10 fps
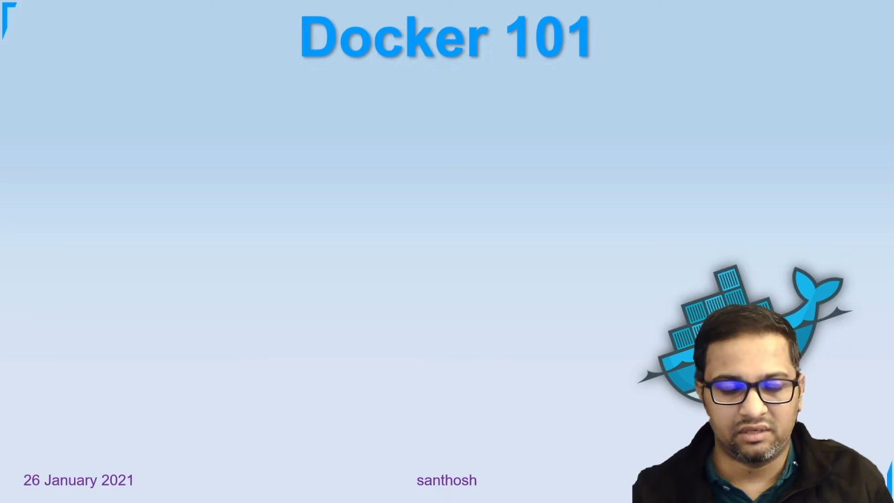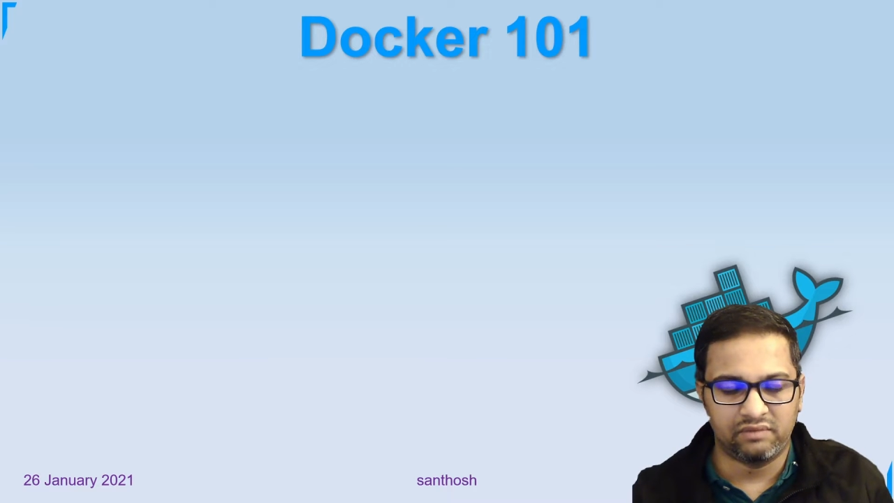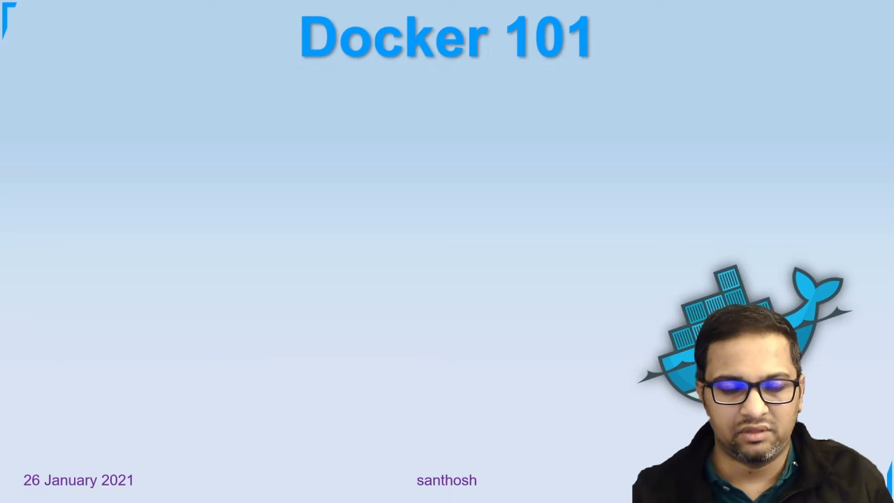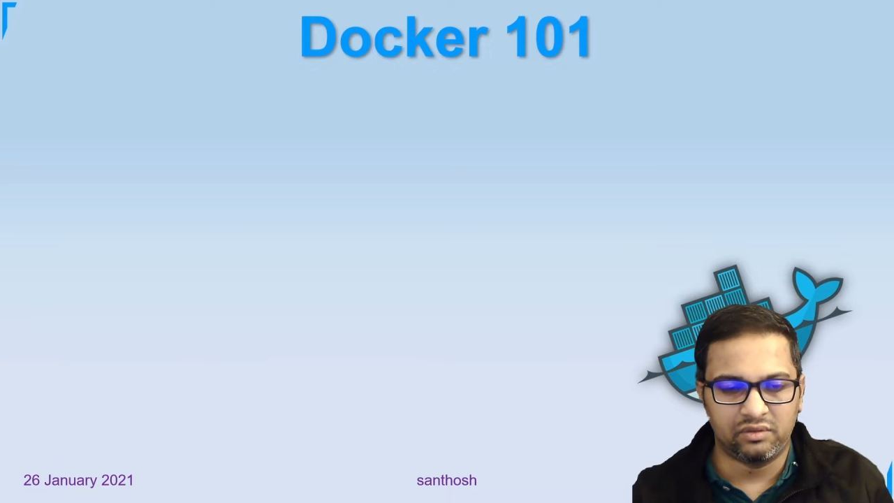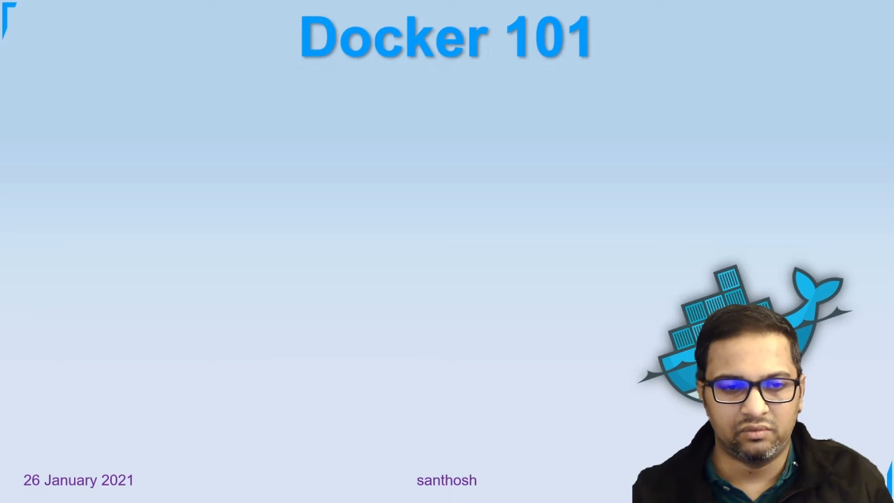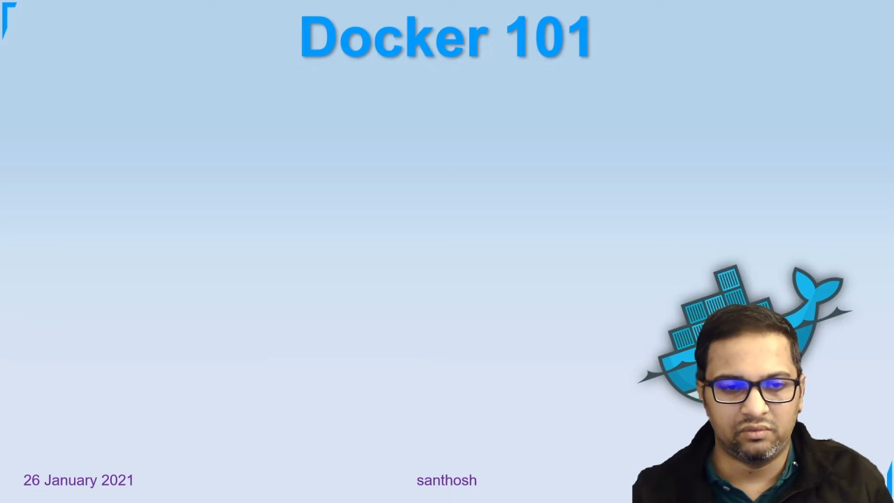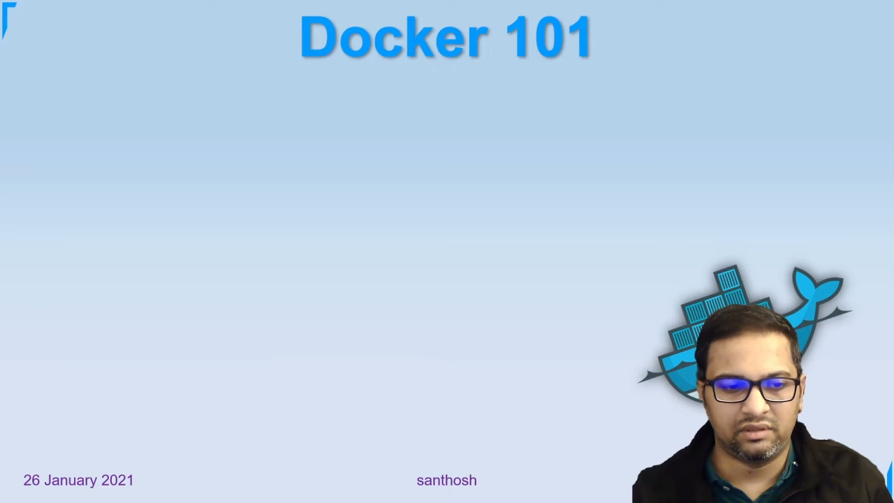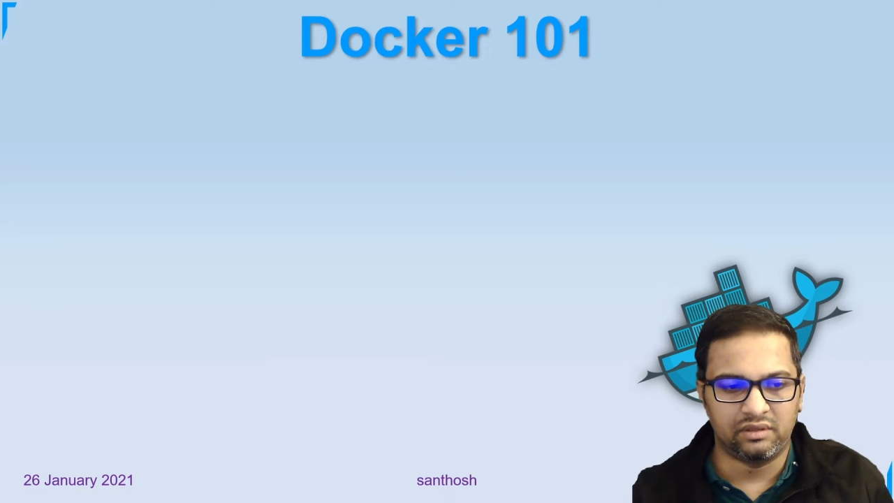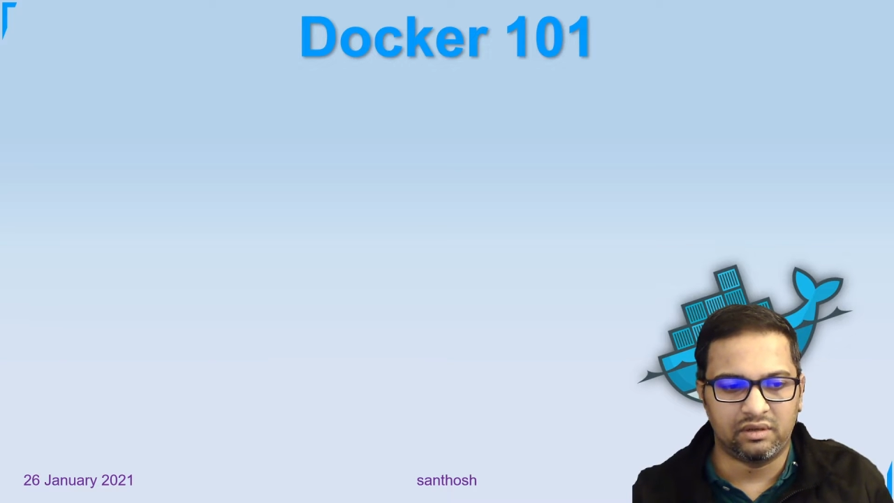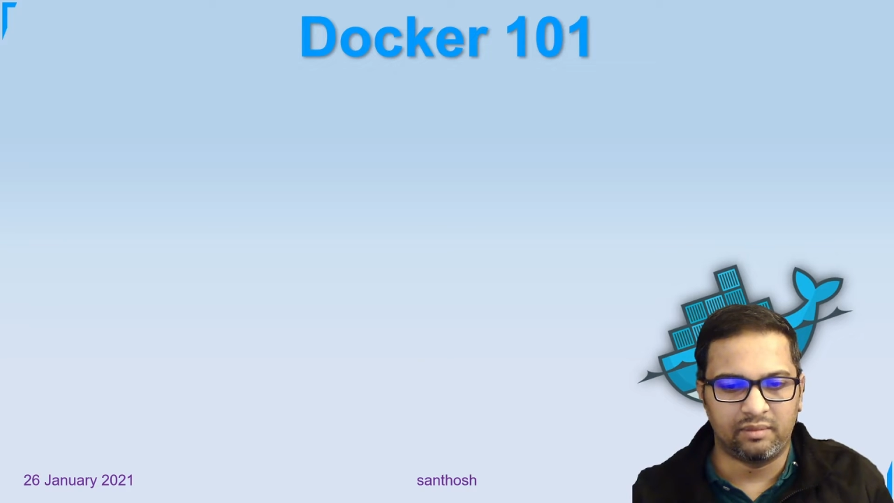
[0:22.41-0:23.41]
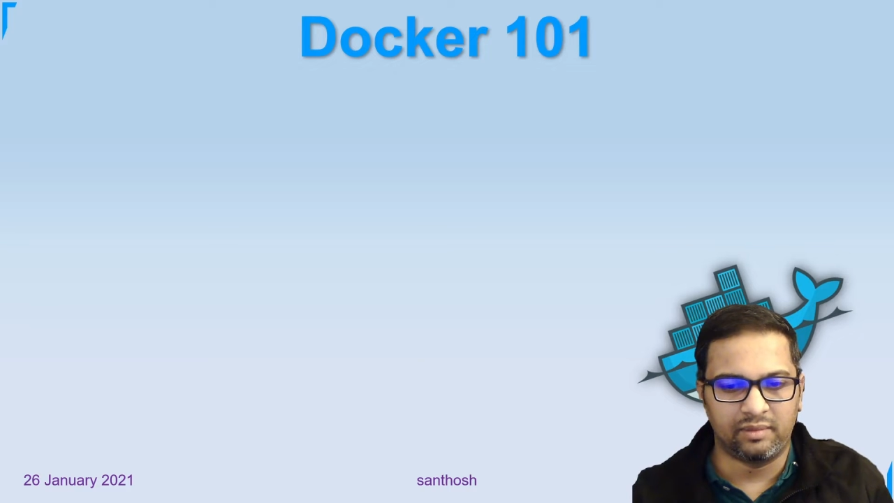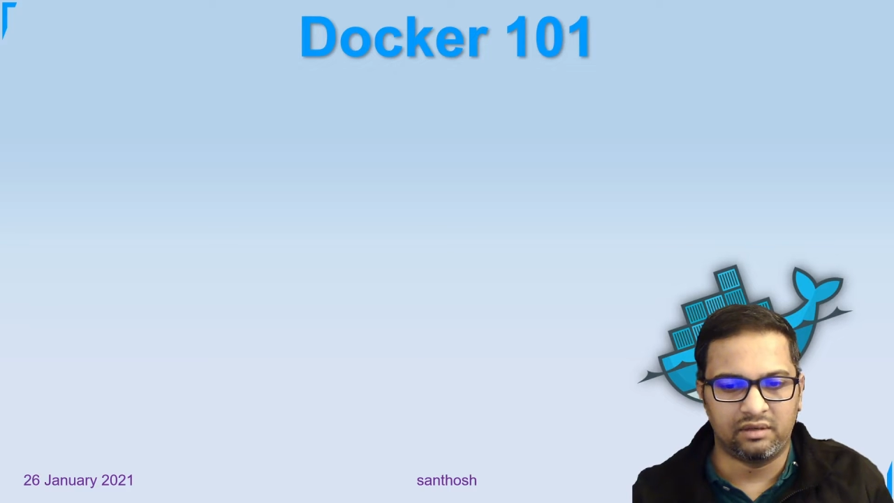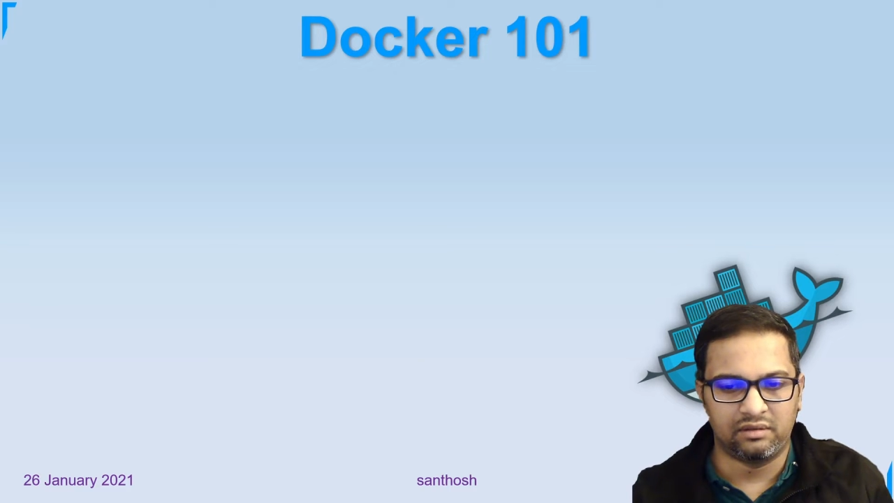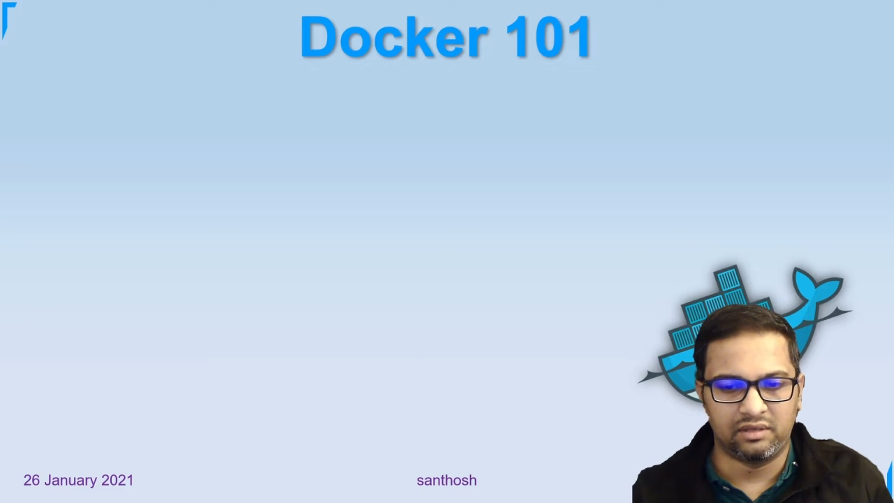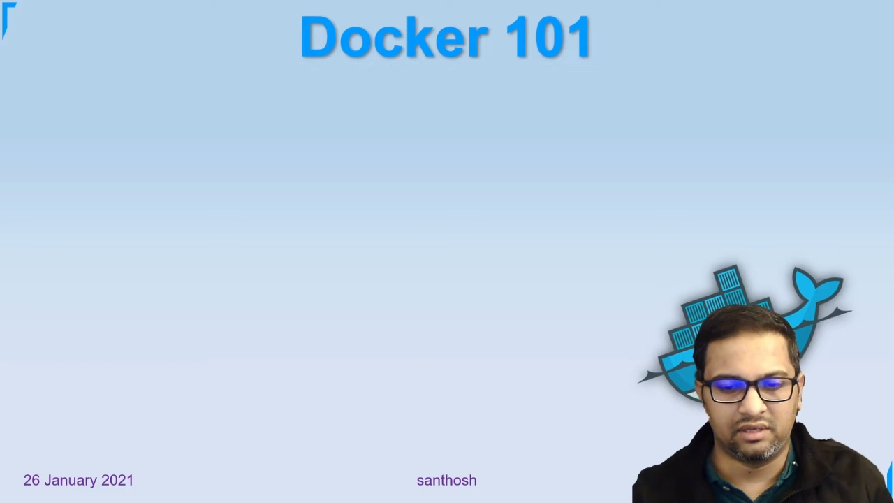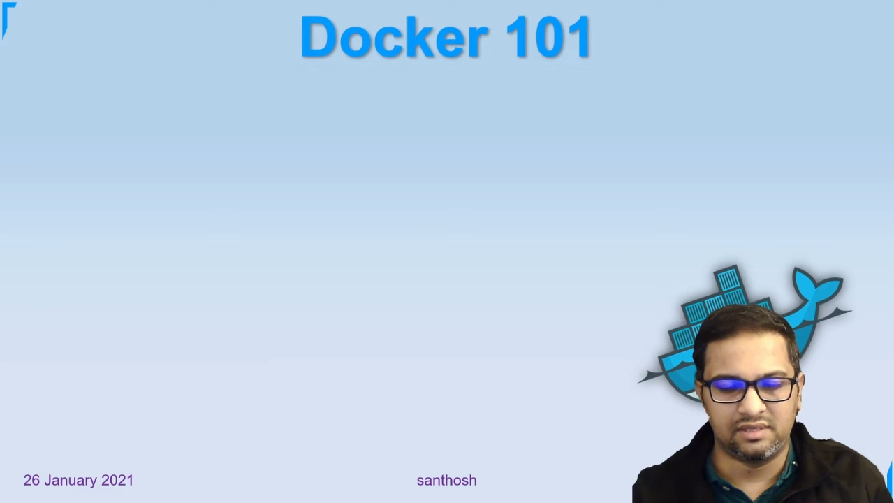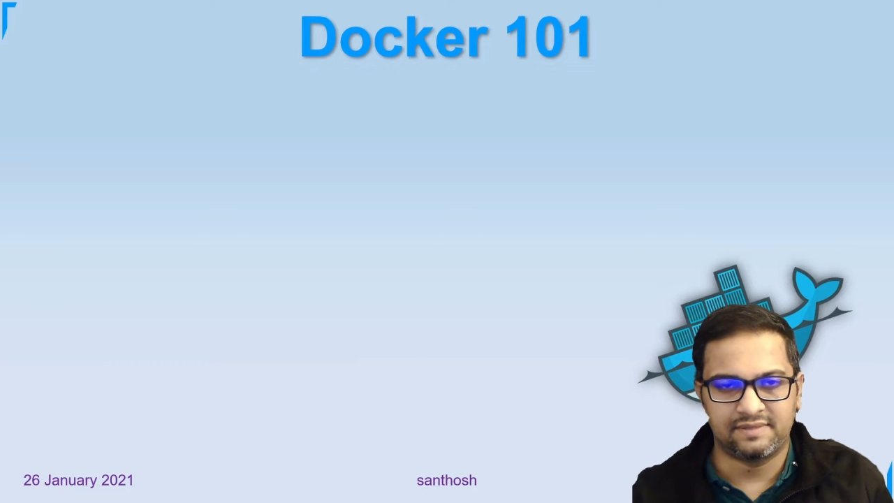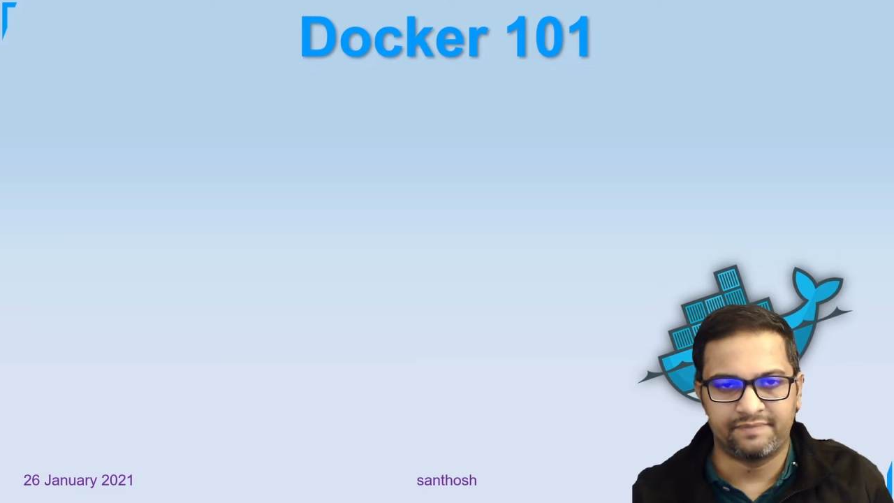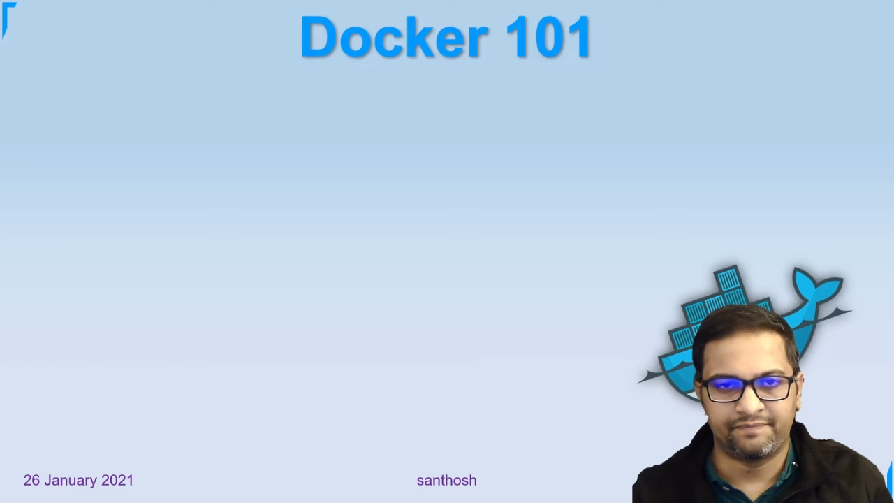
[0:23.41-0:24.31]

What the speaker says: with you in the coming days.